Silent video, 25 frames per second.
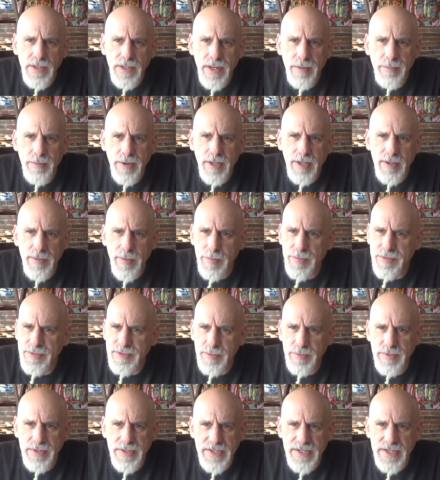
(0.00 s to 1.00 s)
I'm going to come up with
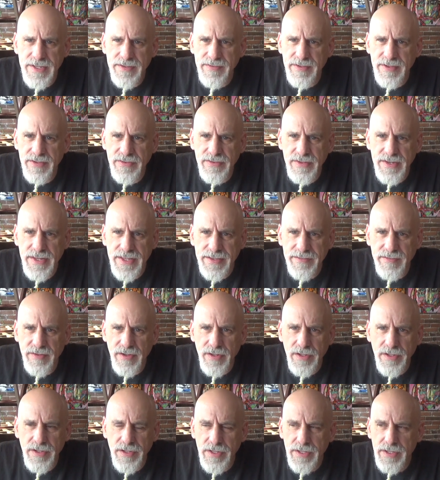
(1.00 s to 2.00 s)
something devious and evil.
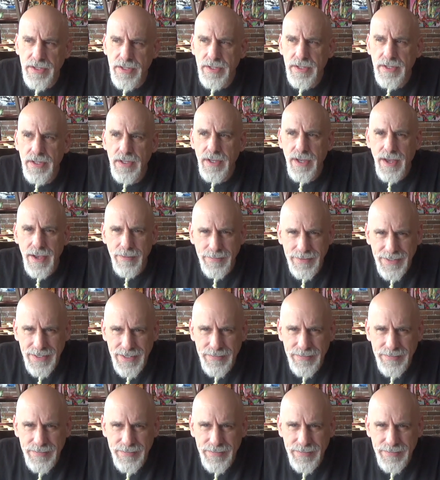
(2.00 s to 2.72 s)
I'm